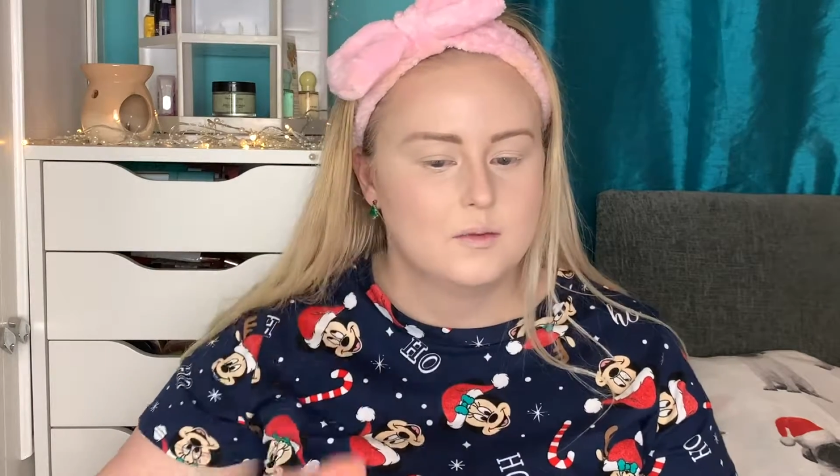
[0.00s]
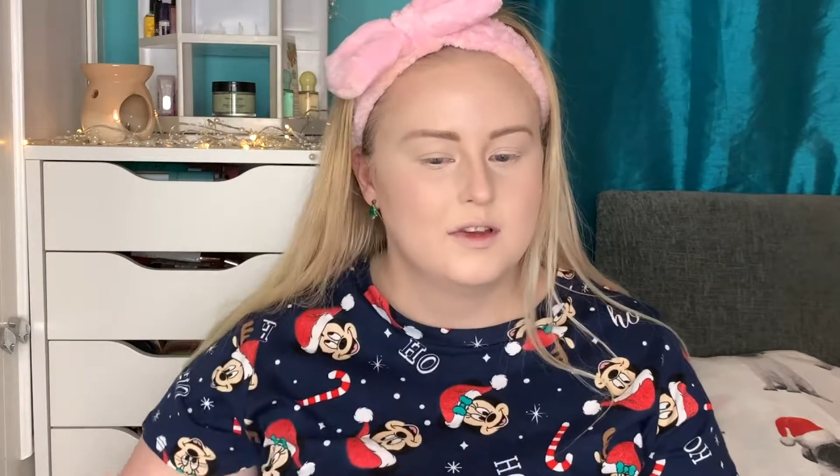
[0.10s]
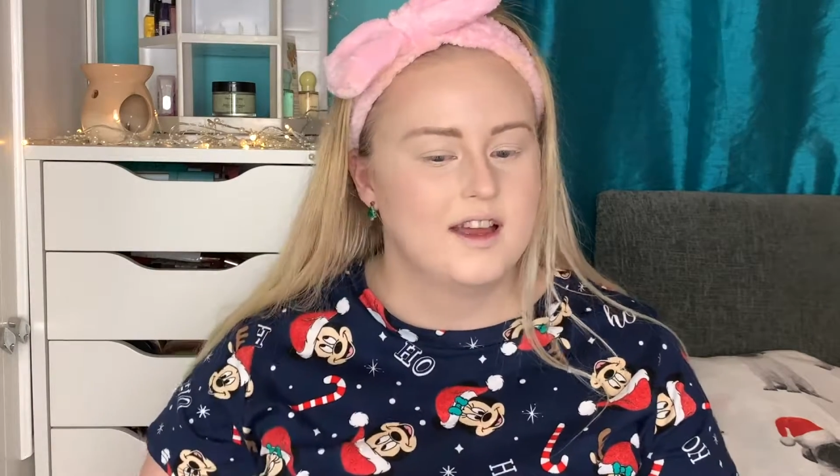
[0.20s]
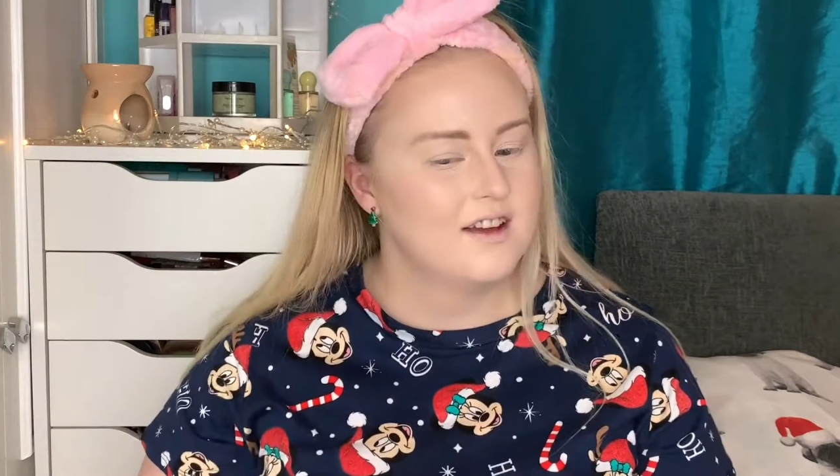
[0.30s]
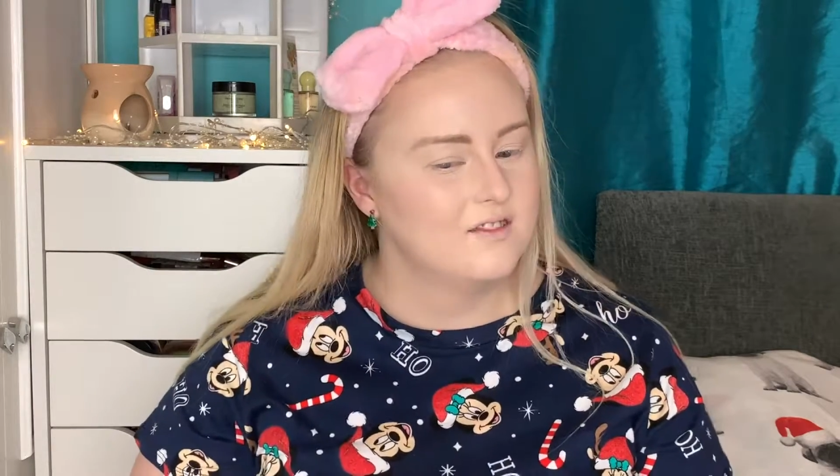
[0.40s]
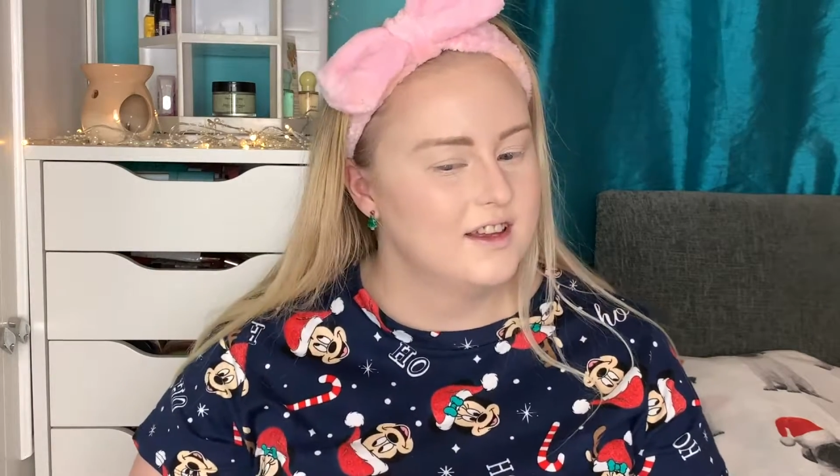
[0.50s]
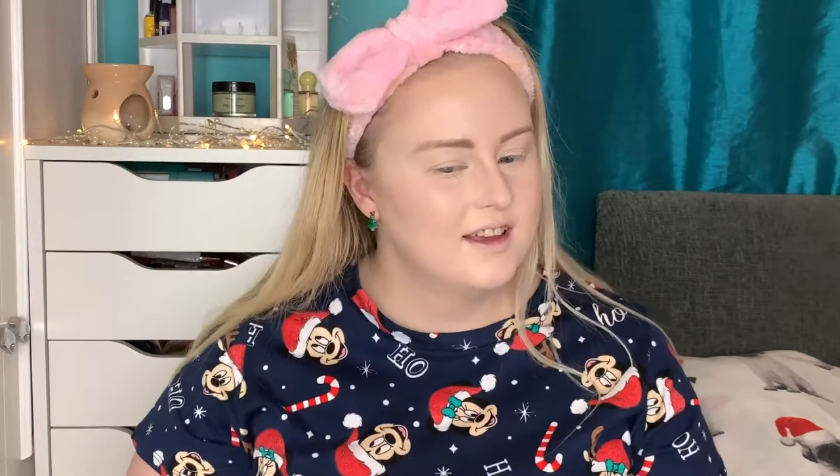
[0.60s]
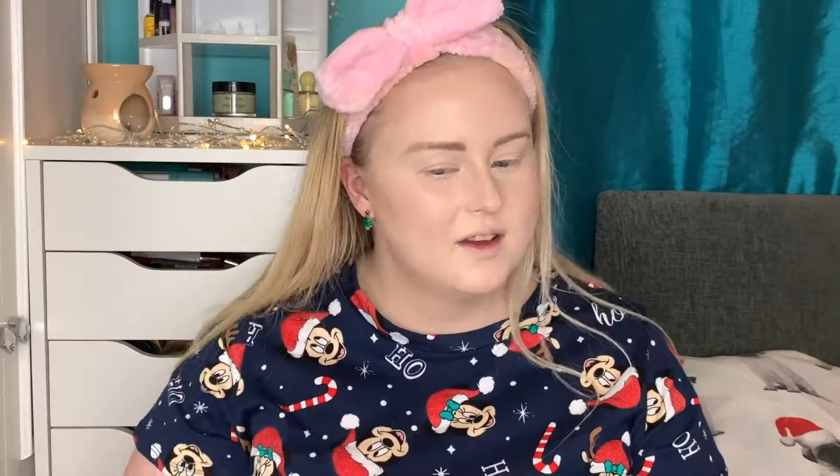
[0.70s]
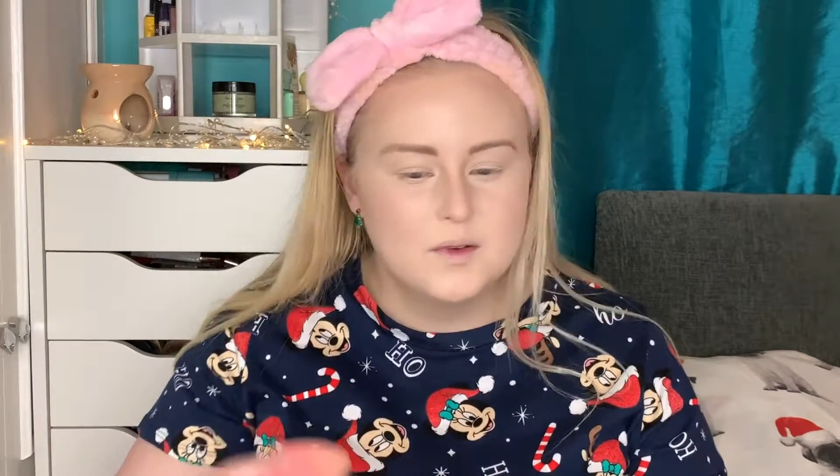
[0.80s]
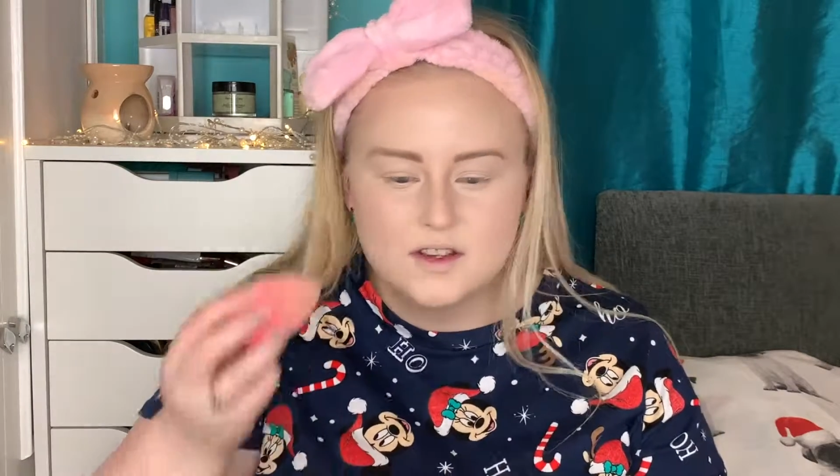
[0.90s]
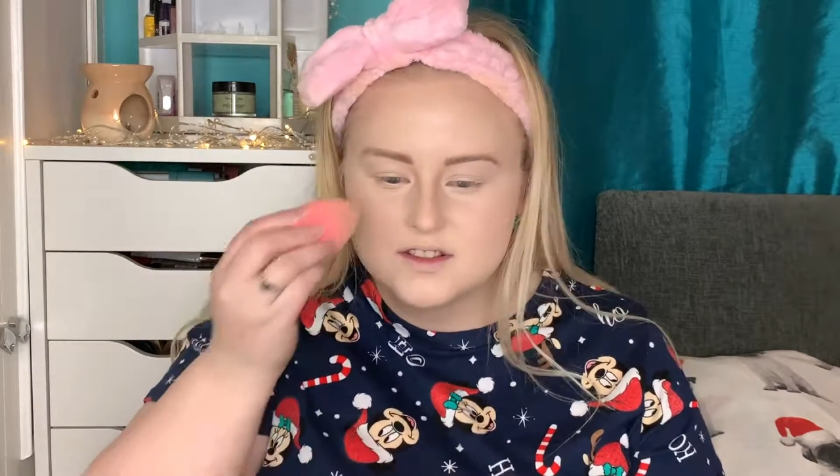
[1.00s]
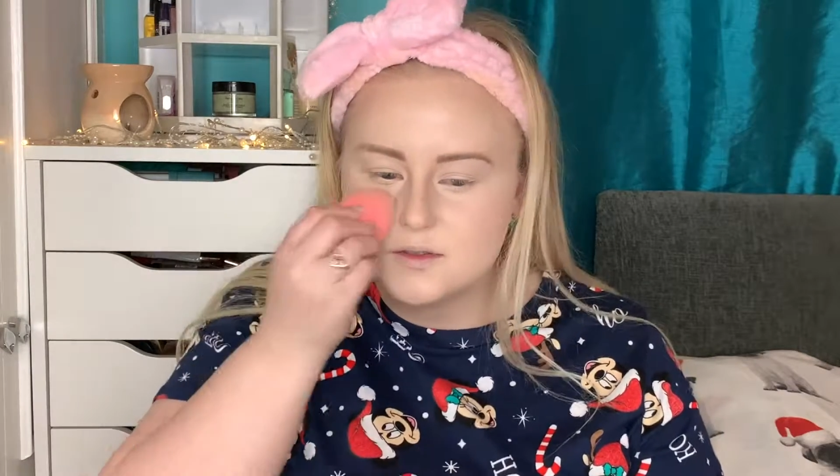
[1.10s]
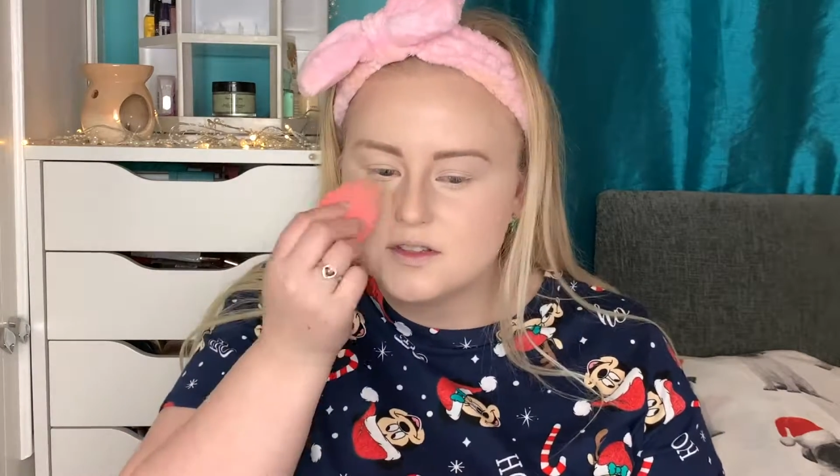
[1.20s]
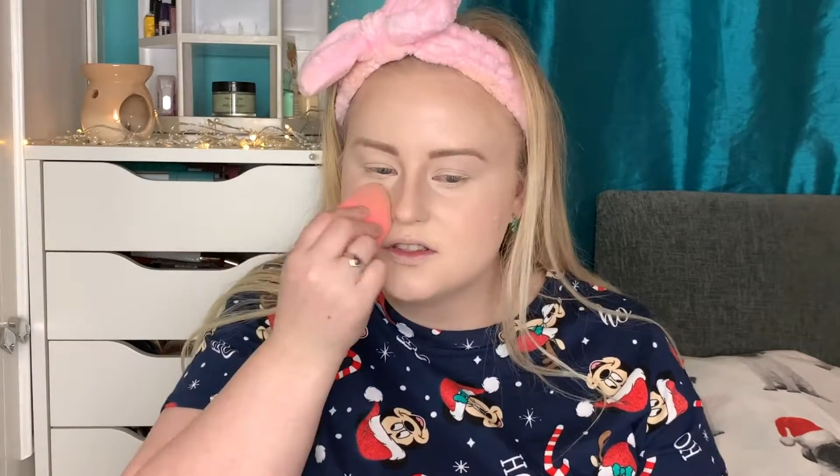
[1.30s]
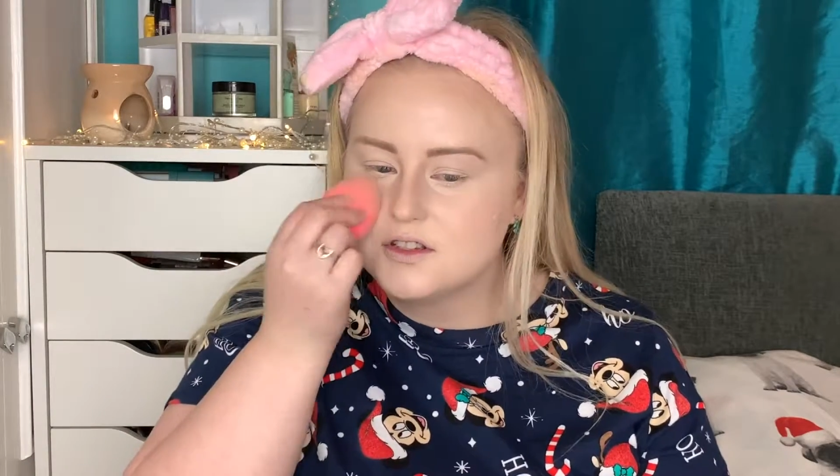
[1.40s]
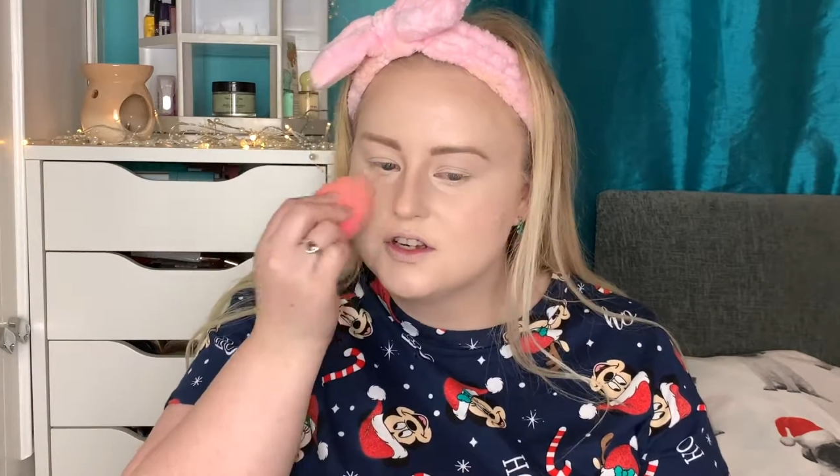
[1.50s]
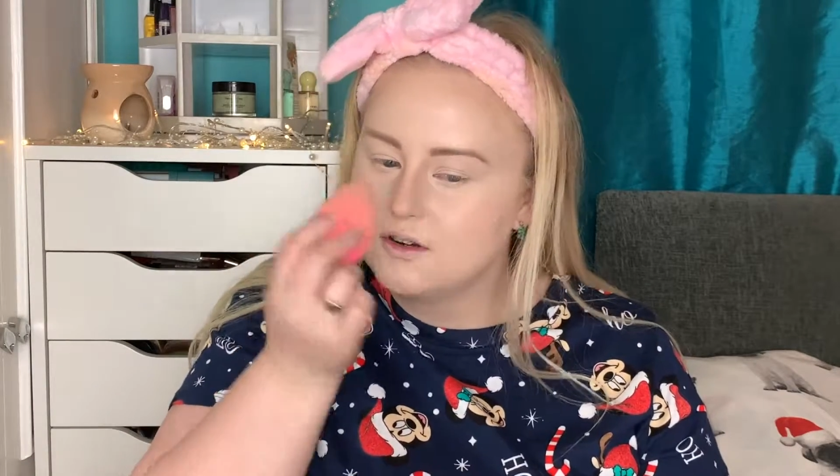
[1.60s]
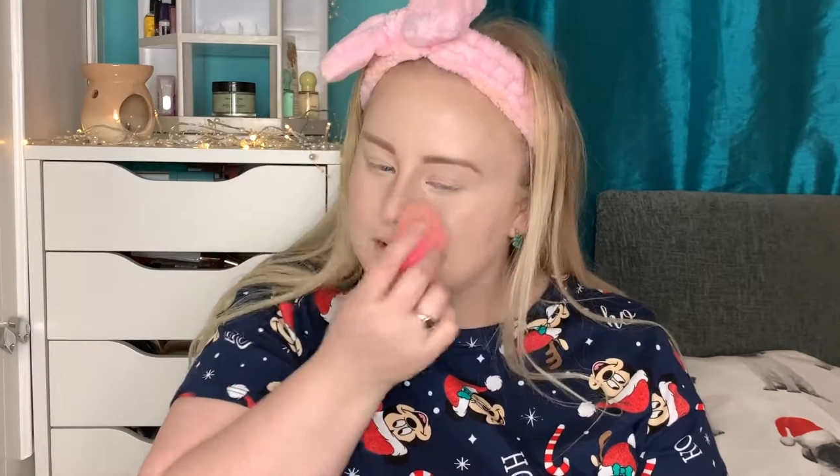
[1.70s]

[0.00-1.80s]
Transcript: But yeah, I'm really happy because I wasn't sure